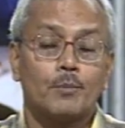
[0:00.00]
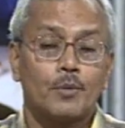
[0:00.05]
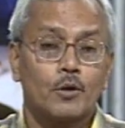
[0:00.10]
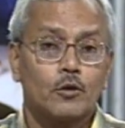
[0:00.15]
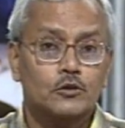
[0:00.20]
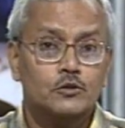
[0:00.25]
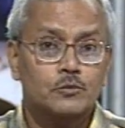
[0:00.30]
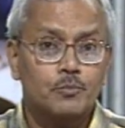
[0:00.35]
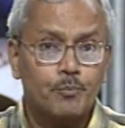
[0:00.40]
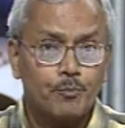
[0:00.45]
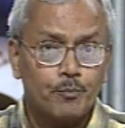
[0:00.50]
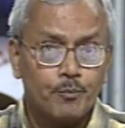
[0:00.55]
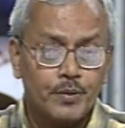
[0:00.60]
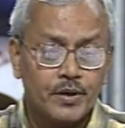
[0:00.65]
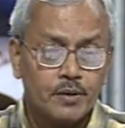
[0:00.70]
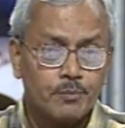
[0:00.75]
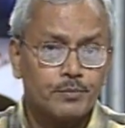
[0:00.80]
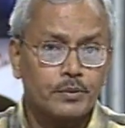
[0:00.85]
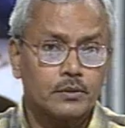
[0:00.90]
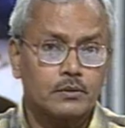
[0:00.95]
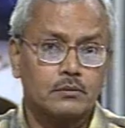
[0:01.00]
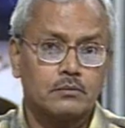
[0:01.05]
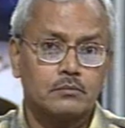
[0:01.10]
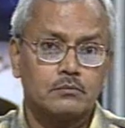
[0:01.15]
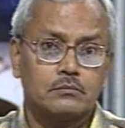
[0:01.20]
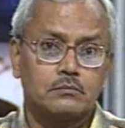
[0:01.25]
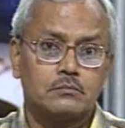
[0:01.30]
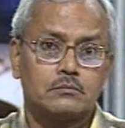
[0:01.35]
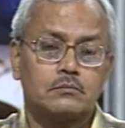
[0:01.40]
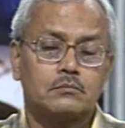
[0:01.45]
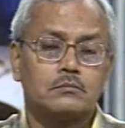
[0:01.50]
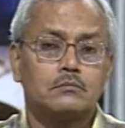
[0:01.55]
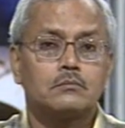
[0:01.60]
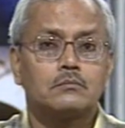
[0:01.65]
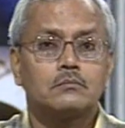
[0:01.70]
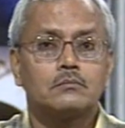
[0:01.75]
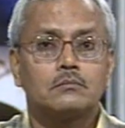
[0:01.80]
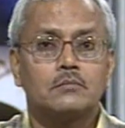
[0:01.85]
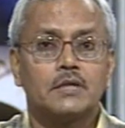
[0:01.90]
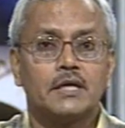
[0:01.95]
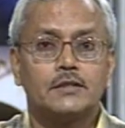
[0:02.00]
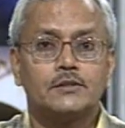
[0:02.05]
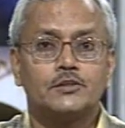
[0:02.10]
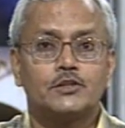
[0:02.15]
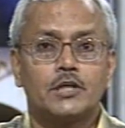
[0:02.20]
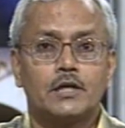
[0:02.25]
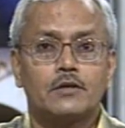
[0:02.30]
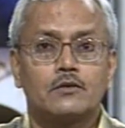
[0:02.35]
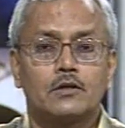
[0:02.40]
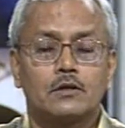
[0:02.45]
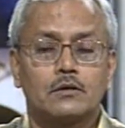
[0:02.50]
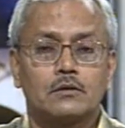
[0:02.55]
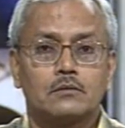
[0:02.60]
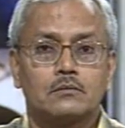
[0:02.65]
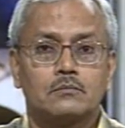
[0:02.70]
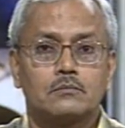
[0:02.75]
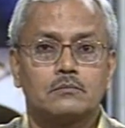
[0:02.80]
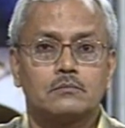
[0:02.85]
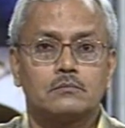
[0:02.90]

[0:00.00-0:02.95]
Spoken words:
because people in general,